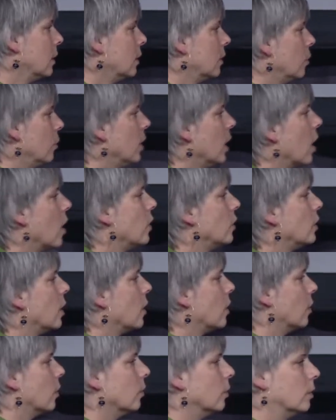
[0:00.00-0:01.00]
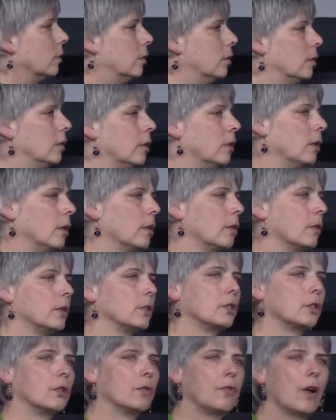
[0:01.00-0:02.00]
We all know the
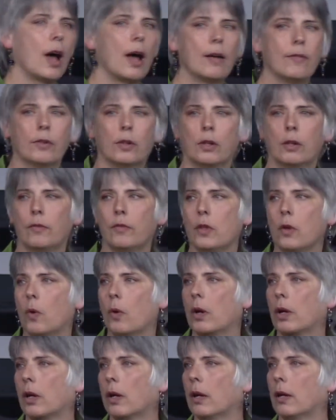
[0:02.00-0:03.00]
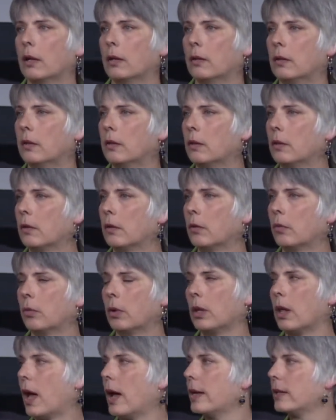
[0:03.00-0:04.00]
survival of the orca
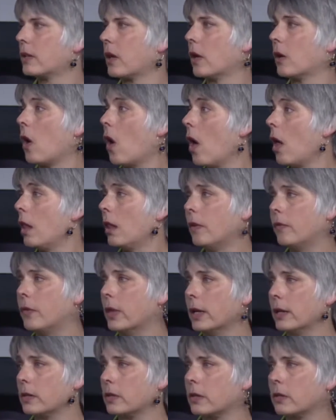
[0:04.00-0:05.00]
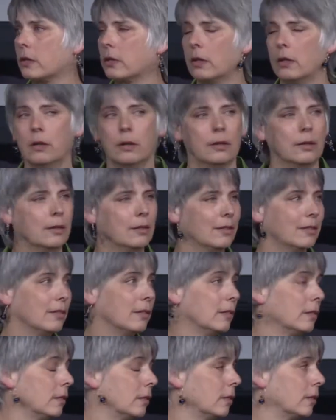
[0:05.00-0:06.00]
relies on all of this,
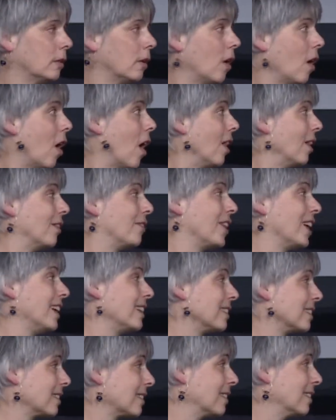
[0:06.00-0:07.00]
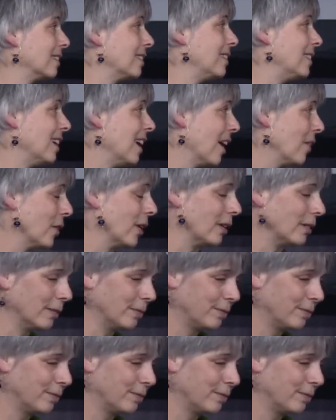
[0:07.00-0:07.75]
all of us together.